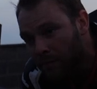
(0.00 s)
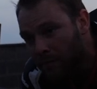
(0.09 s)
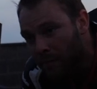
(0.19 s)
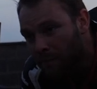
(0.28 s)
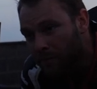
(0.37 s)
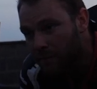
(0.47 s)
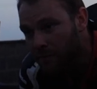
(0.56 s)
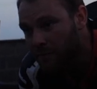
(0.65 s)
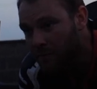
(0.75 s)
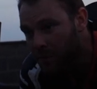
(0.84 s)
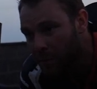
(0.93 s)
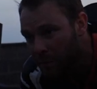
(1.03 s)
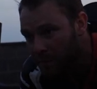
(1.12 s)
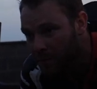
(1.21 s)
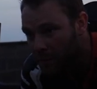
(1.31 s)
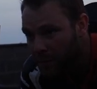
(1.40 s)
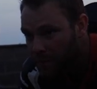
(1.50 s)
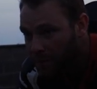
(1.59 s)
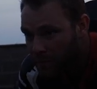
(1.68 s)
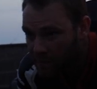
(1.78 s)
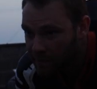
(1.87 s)

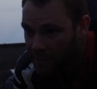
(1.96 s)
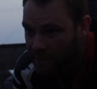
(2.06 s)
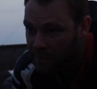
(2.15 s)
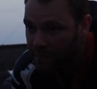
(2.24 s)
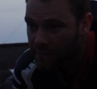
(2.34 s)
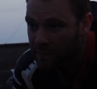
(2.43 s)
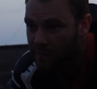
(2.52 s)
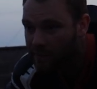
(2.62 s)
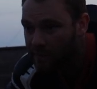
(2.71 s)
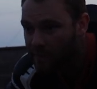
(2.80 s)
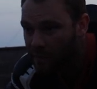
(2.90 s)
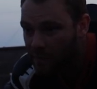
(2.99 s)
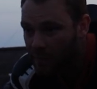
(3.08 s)
[no speech]